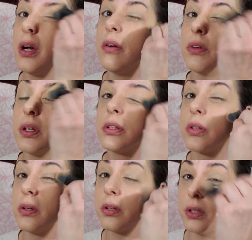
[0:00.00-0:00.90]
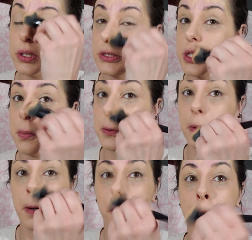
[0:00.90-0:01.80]
Everything's going good. Summer's
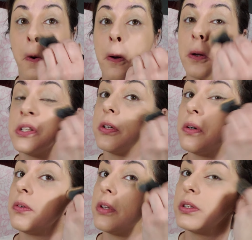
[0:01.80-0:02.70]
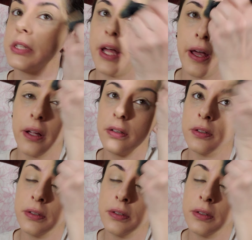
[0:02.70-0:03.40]
around the corner, so there's that.